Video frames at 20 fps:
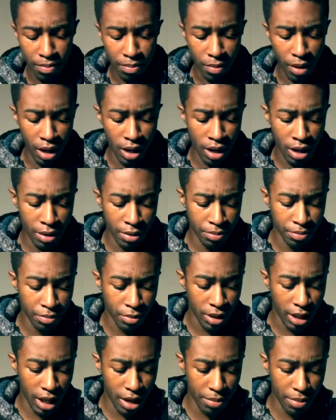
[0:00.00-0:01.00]

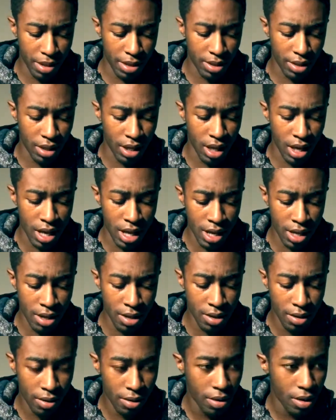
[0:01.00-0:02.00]
Cloud Beast King.
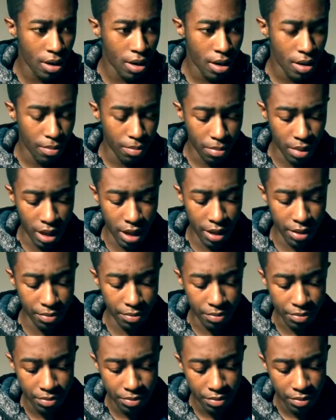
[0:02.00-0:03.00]
But
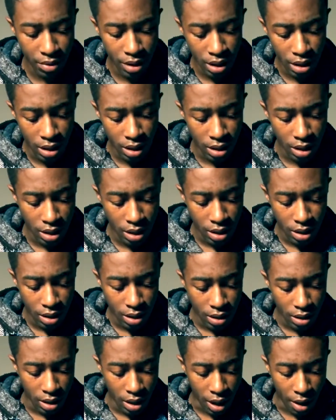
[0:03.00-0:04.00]

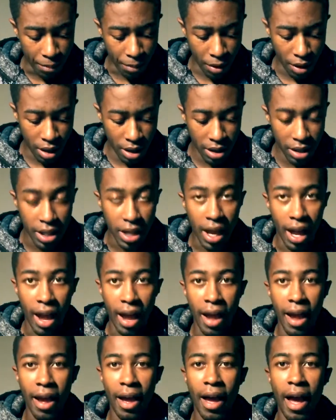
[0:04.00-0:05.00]
apparently
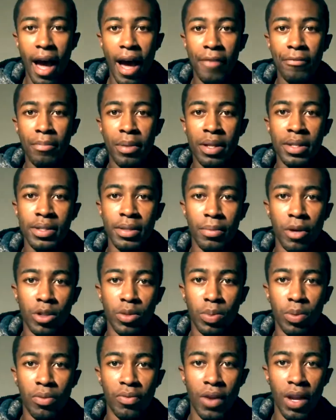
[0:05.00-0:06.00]
I've been to
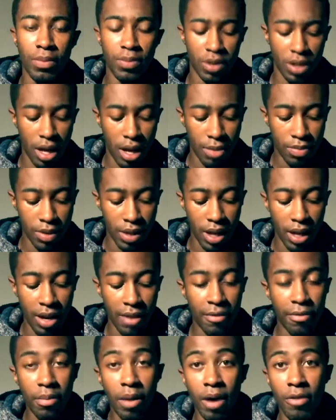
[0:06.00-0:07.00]
multiple vape shops, and
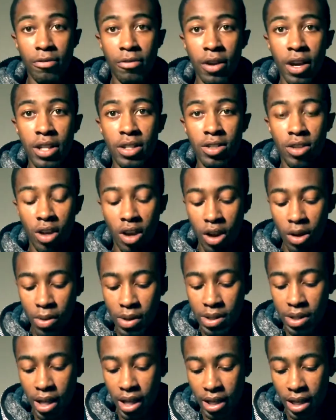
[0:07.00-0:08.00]
even my friends are
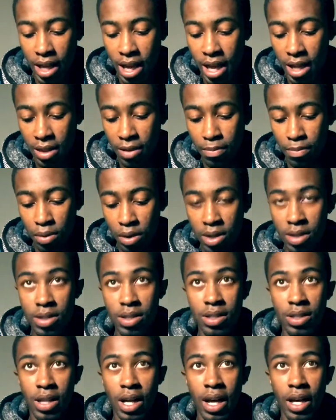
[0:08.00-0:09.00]
always like, yeah, the Prince
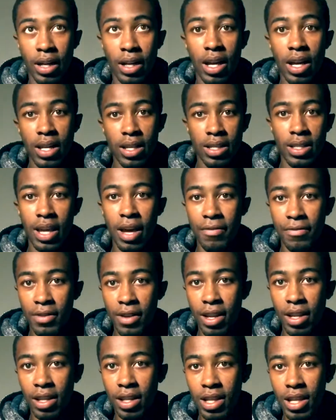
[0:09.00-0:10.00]
is like
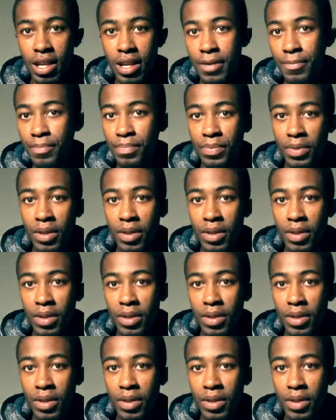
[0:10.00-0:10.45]
definitely